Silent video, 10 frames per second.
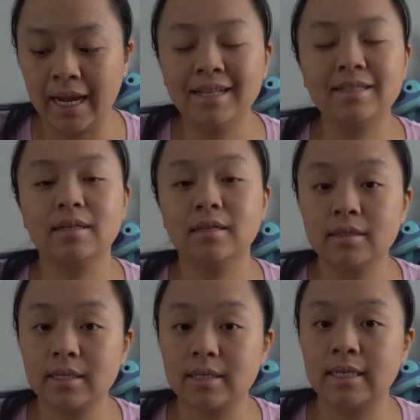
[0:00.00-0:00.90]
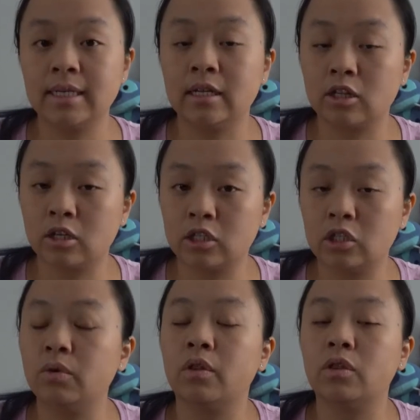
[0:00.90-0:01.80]
8, 16, and
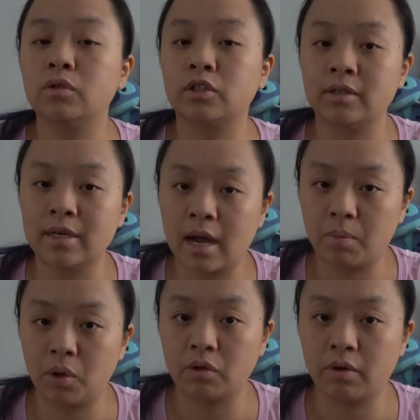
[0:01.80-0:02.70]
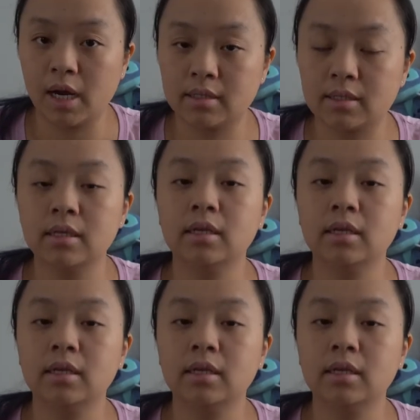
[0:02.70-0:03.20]
32, and those are not polarized.